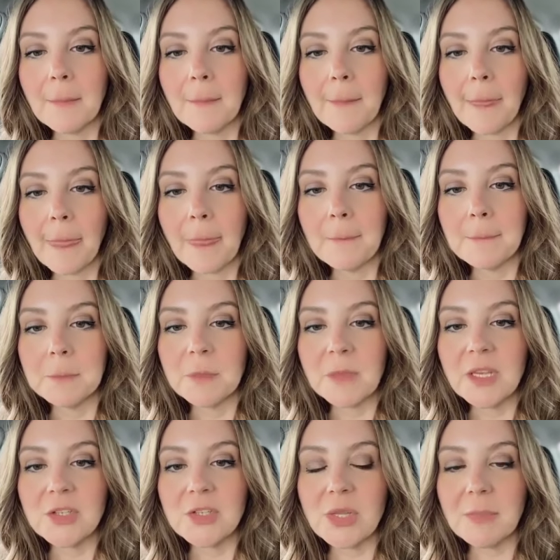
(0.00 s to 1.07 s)
So that people move
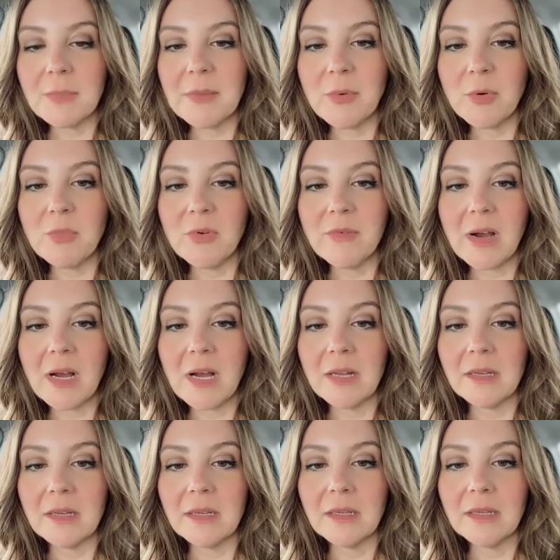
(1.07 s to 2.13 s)
on and
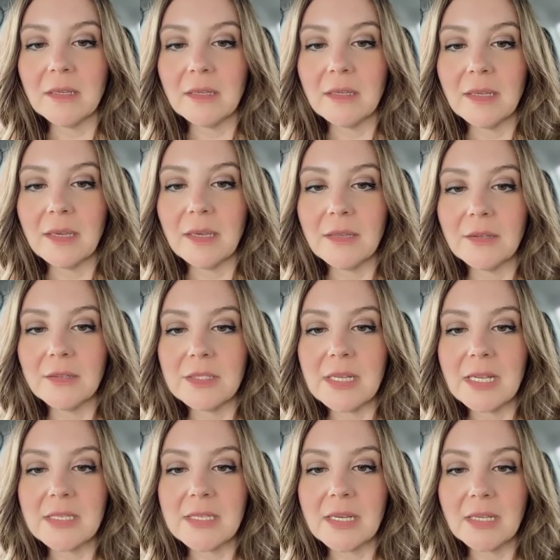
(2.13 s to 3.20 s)
there's 10 seconds of
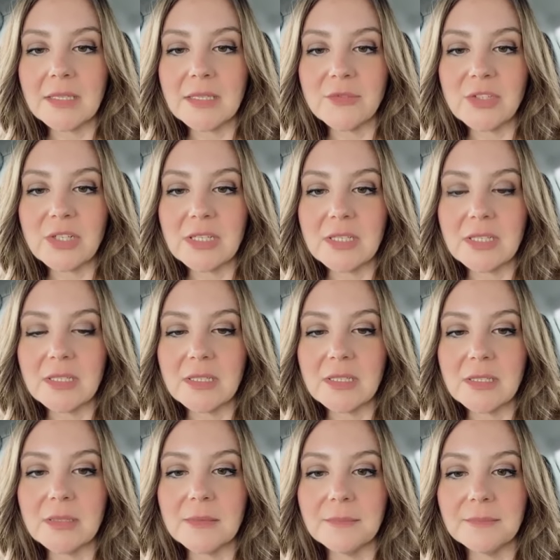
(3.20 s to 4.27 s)
justice.
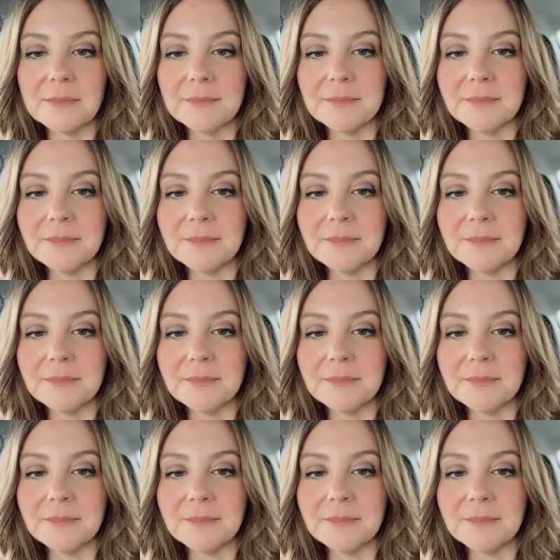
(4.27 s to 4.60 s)
Yeah.